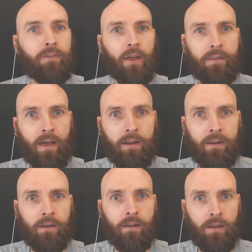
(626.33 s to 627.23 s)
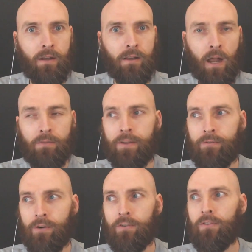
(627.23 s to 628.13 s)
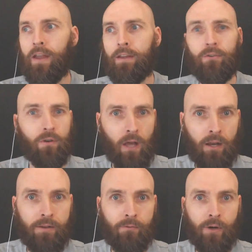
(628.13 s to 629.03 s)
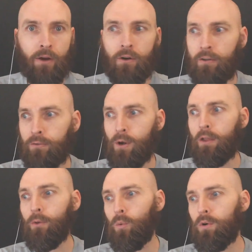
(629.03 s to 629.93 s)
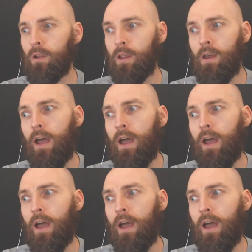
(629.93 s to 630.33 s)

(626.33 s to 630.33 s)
like that in a lot of different states or a lot of different areas throughout the world.